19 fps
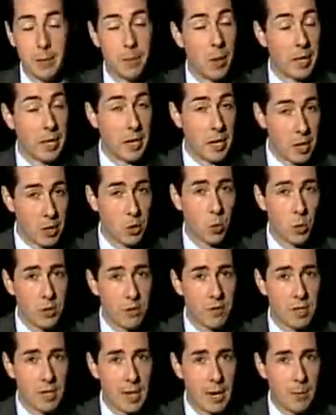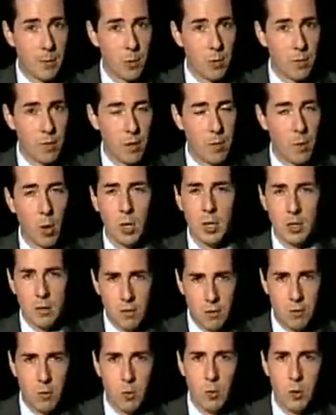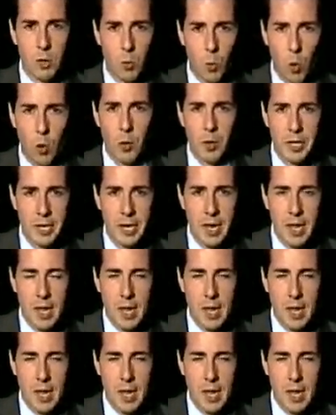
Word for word: But an increasing number of them are concerned and worried